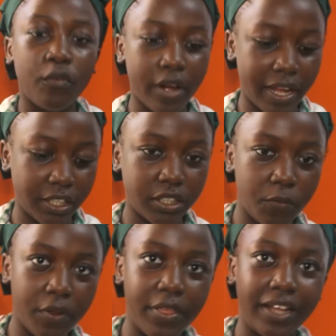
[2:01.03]
when you're done
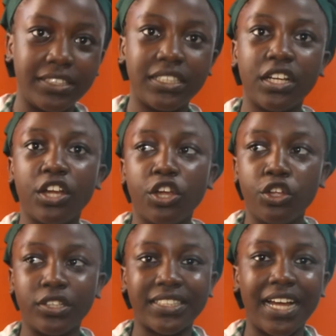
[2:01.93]
with that,
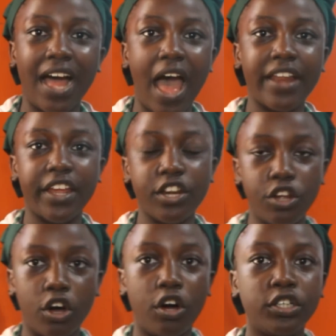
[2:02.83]
you start adding
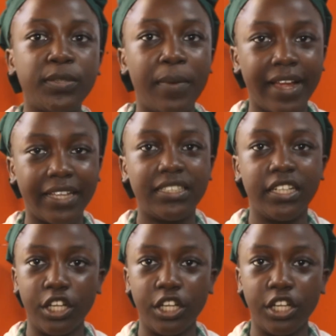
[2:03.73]
your spaghetti